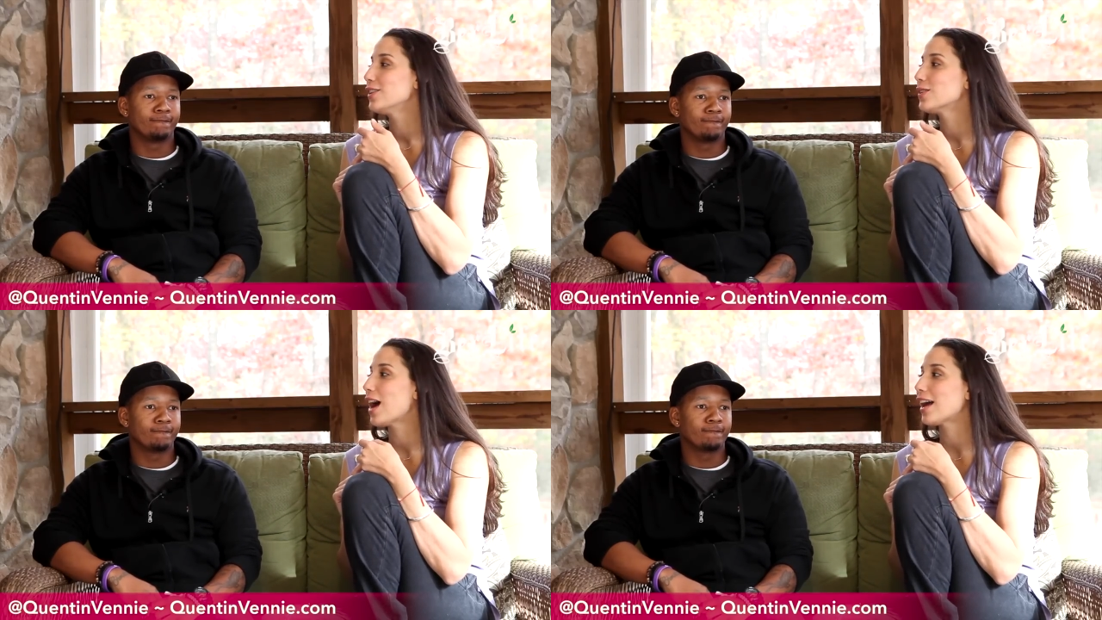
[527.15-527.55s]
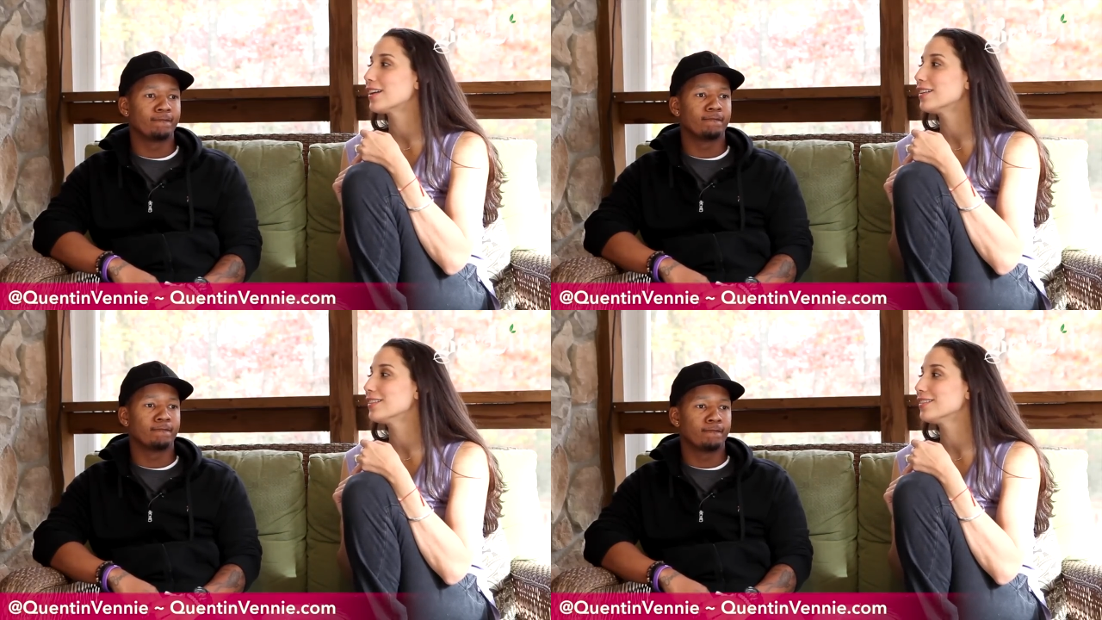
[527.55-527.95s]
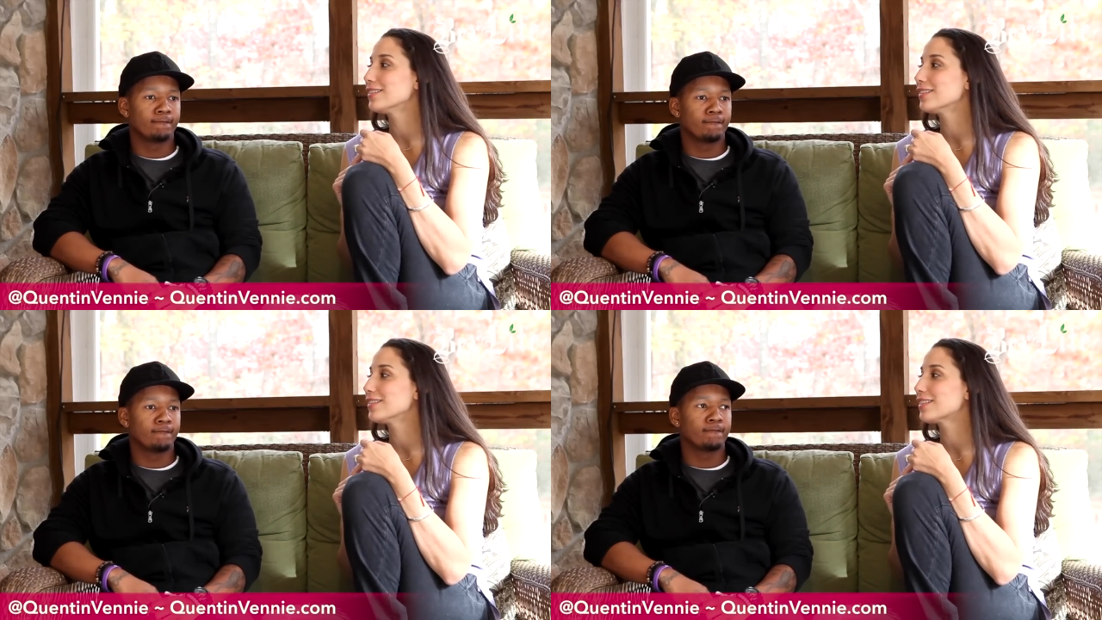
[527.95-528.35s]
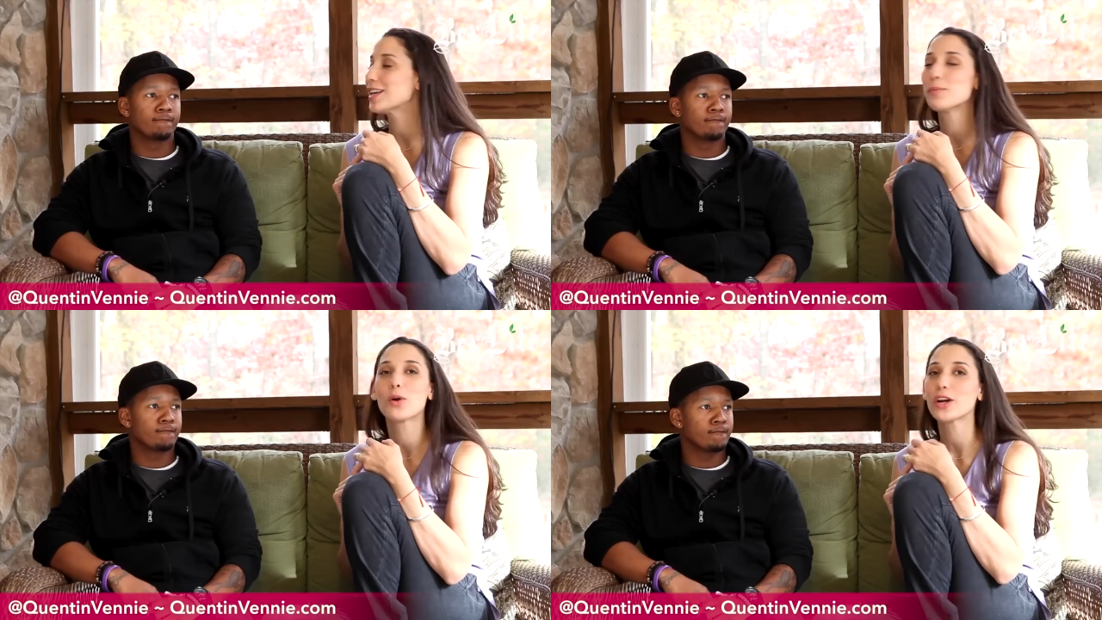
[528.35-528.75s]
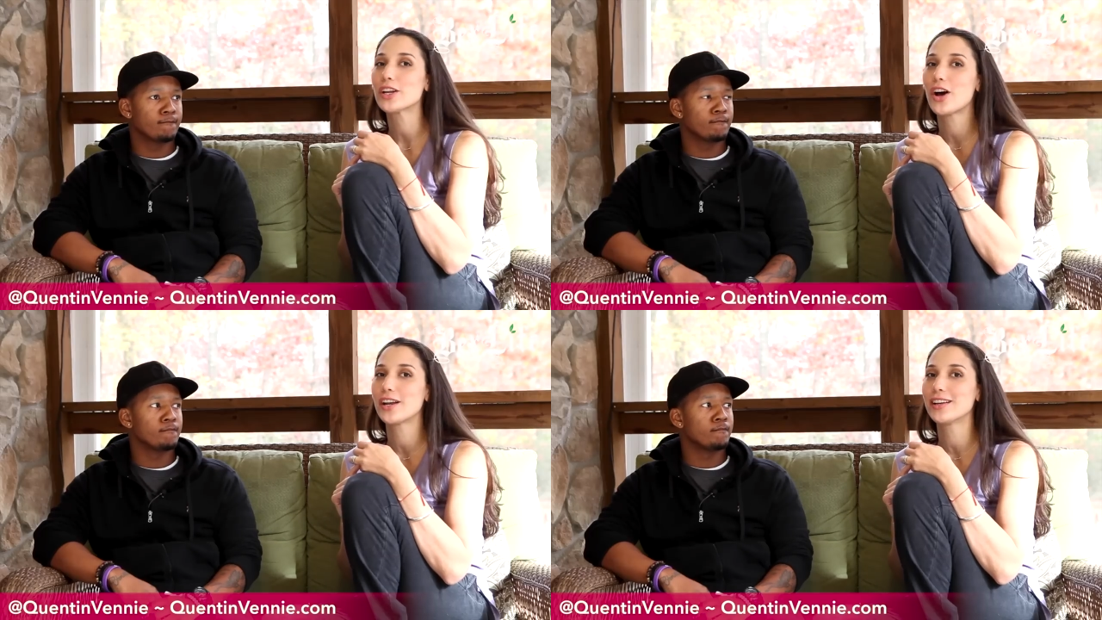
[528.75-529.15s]
Speaker 1: You got to keep
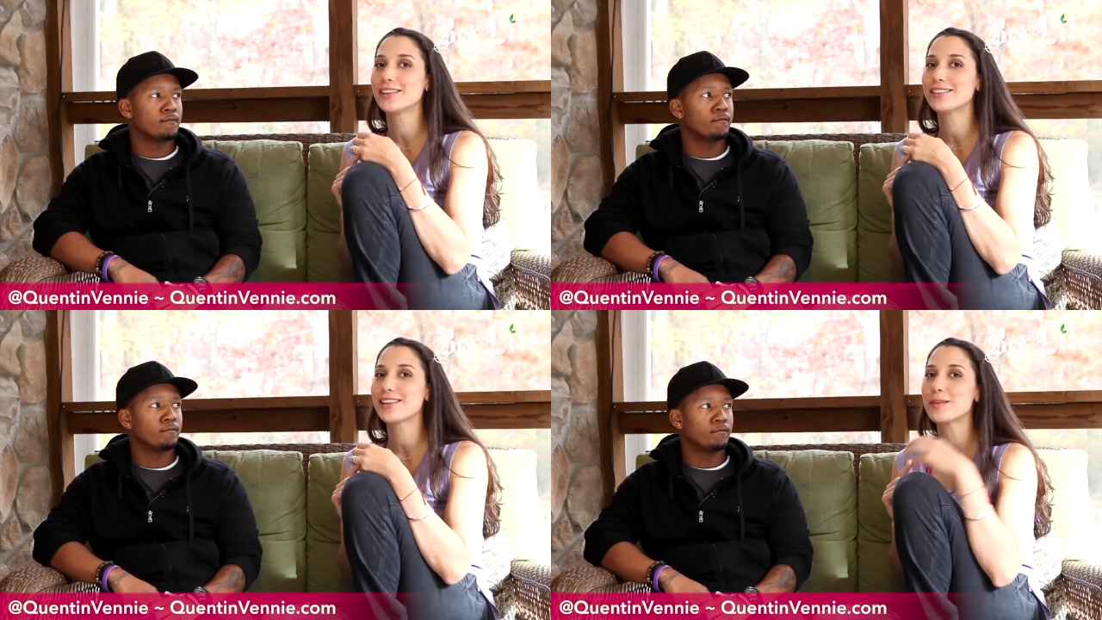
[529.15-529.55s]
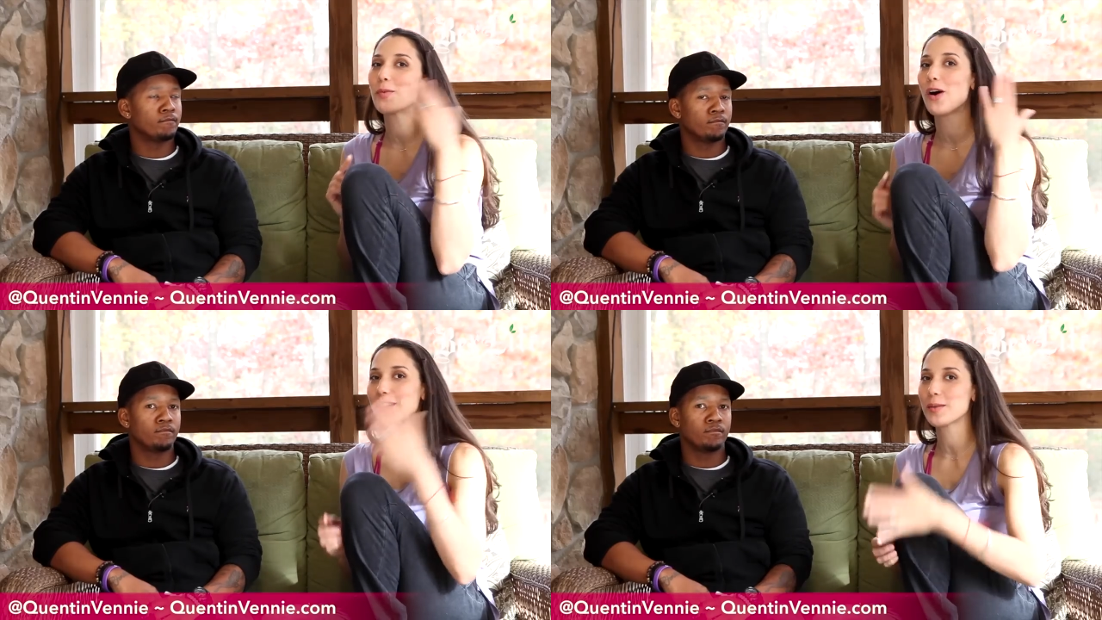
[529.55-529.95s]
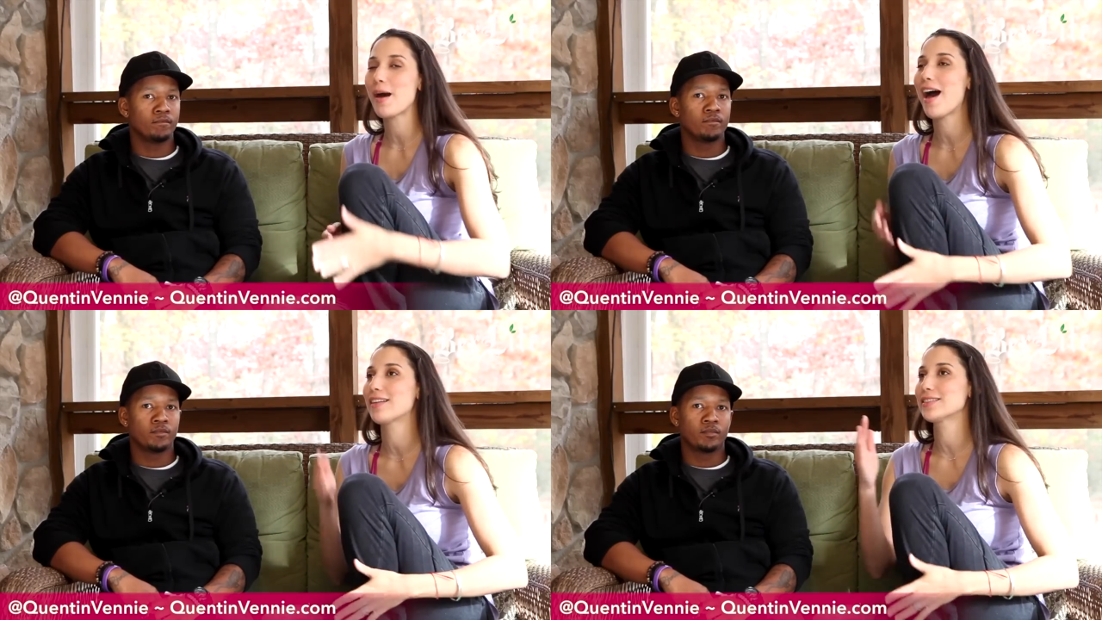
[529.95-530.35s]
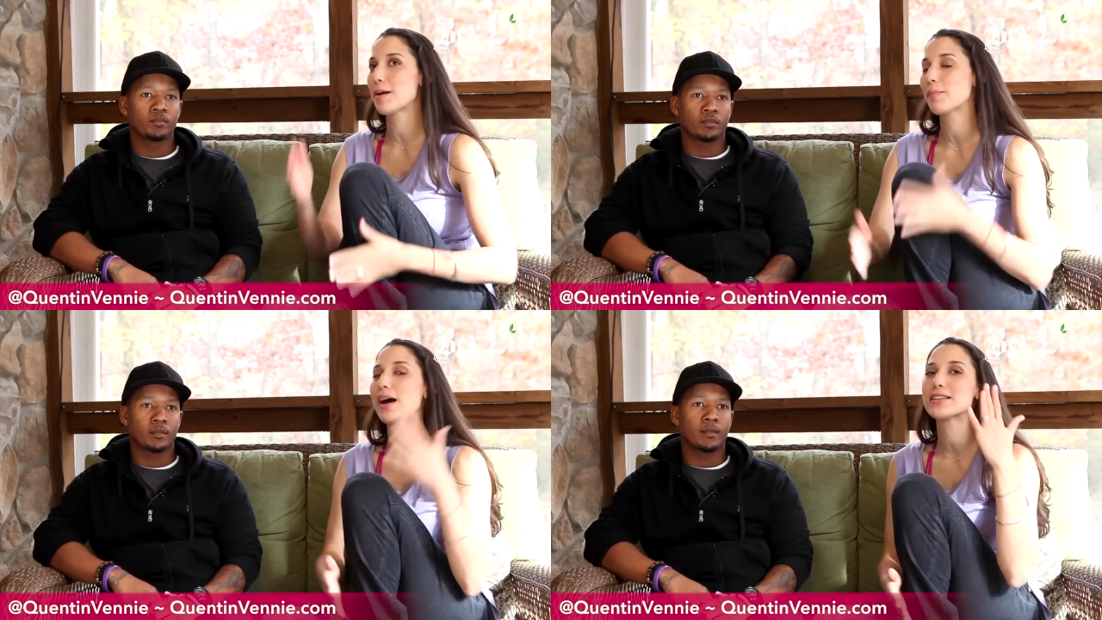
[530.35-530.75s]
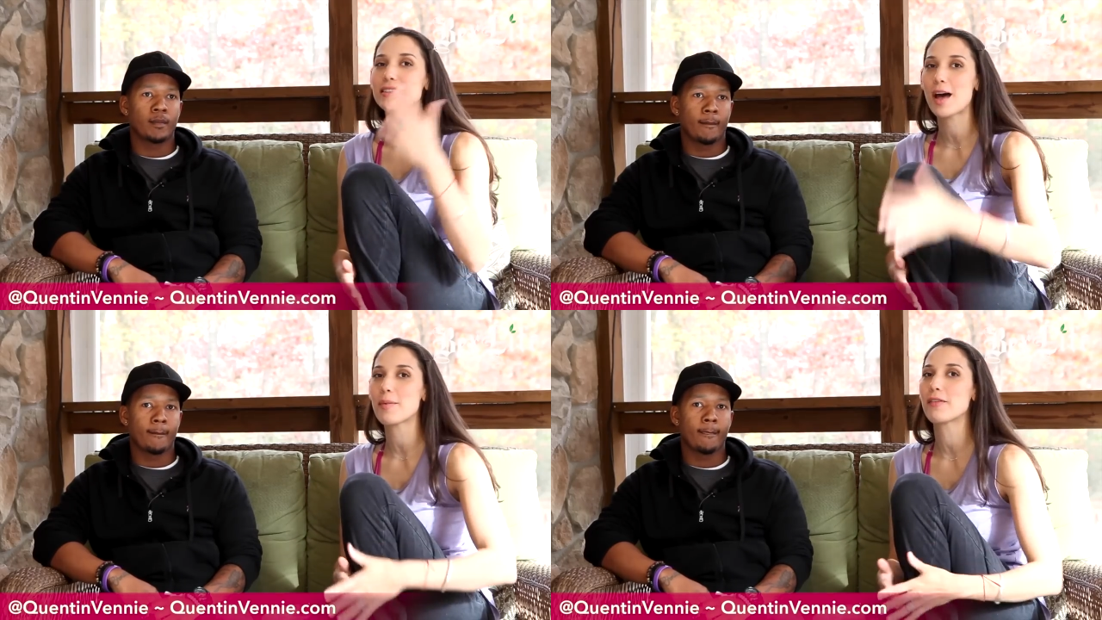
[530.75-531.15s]
working on it. Keep walking the path step by
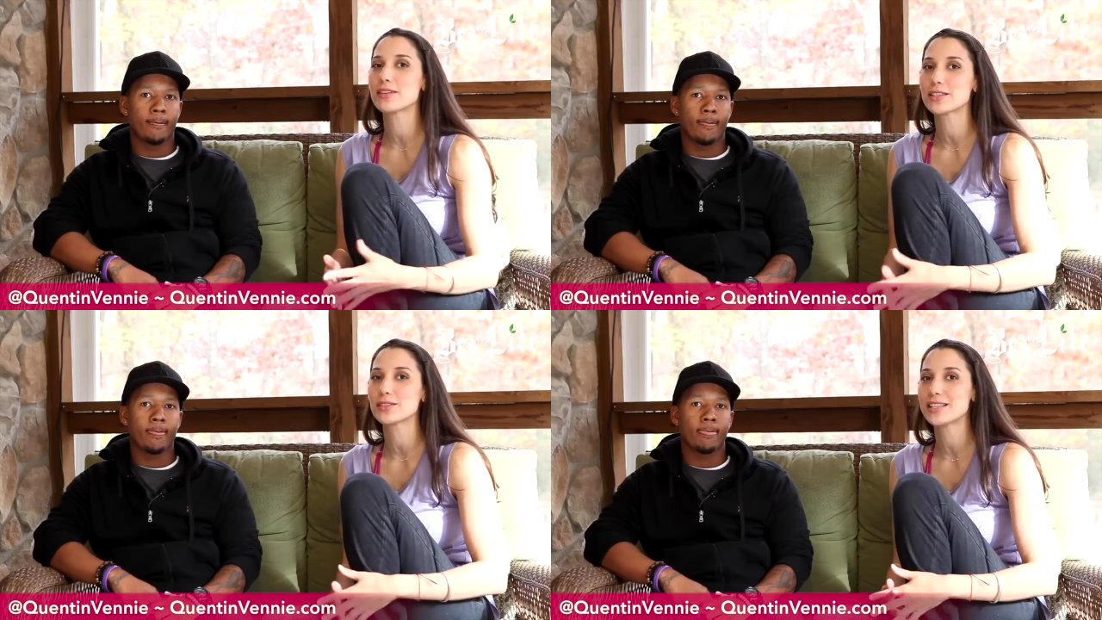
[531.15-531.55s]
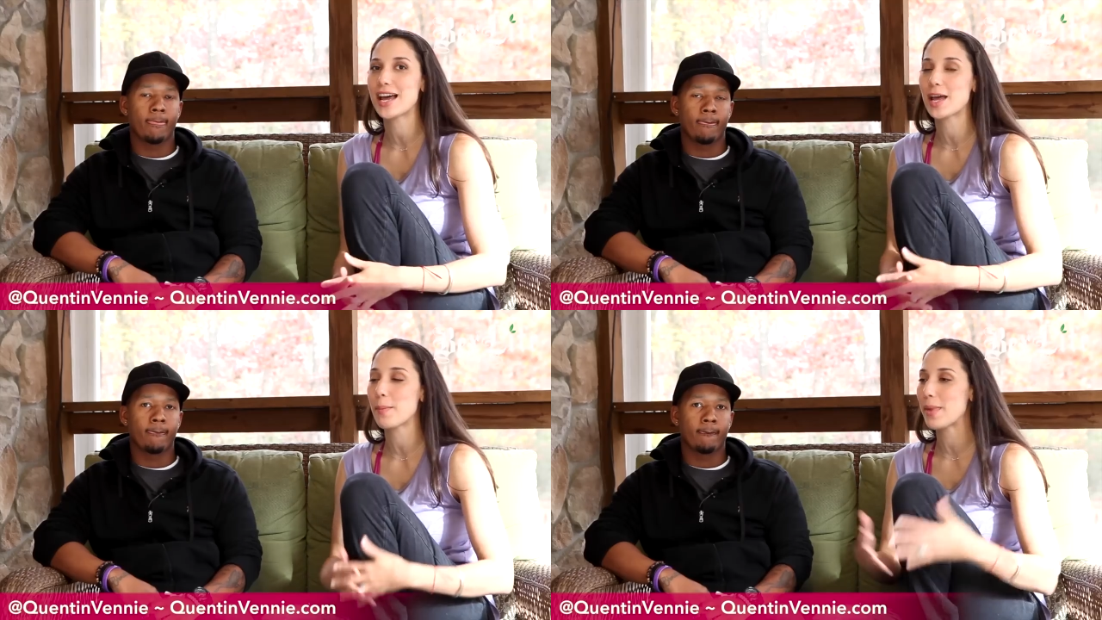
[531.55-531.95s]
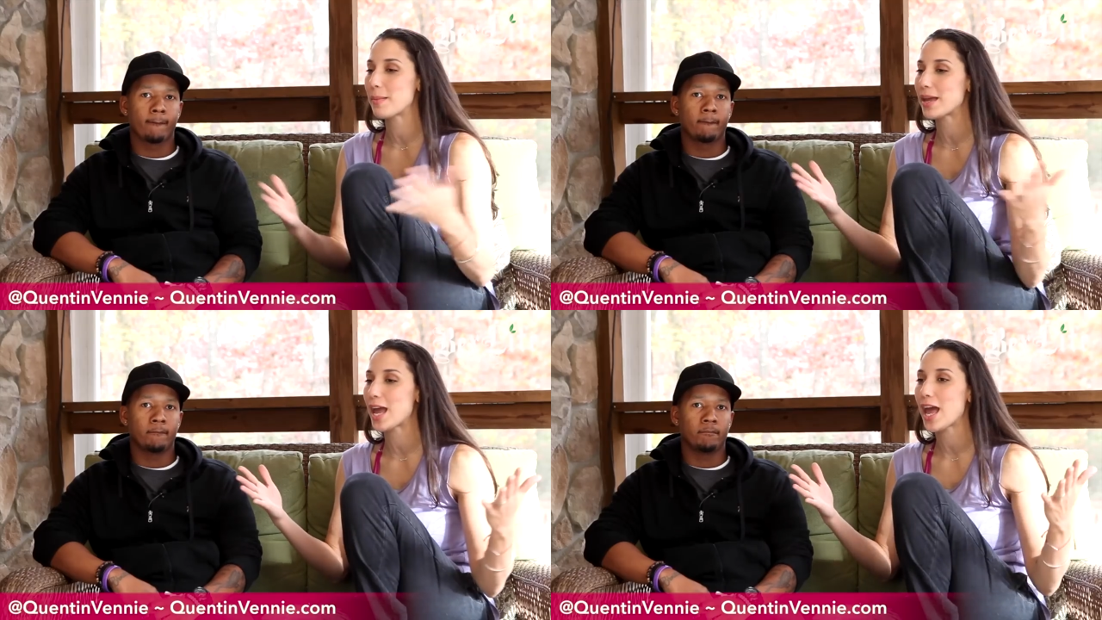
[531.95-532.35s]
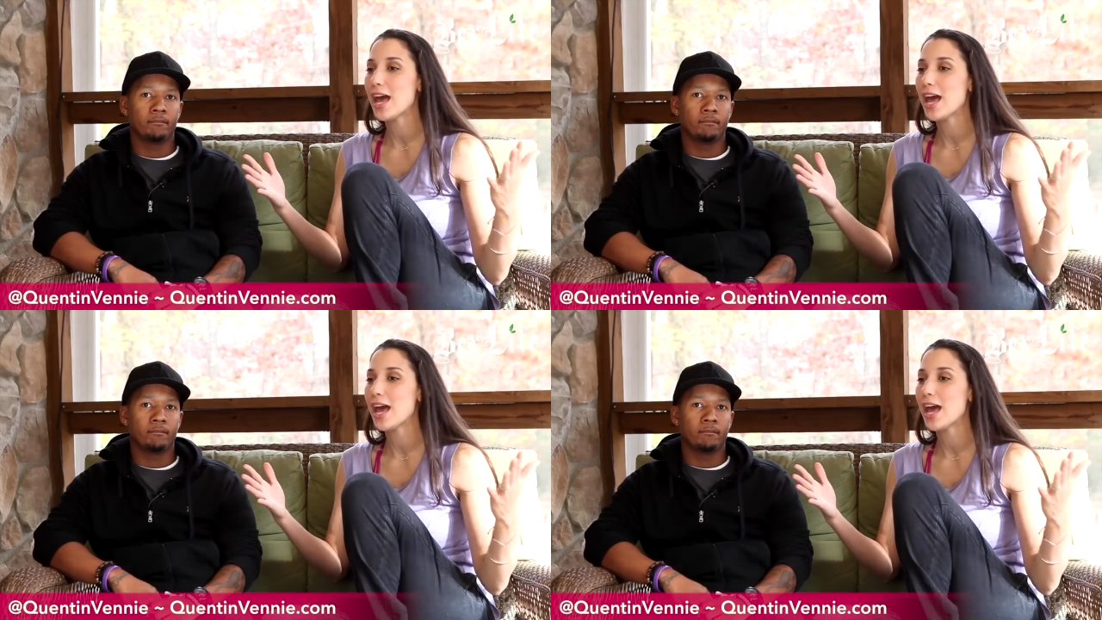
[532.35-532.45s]
step every single day. Maybe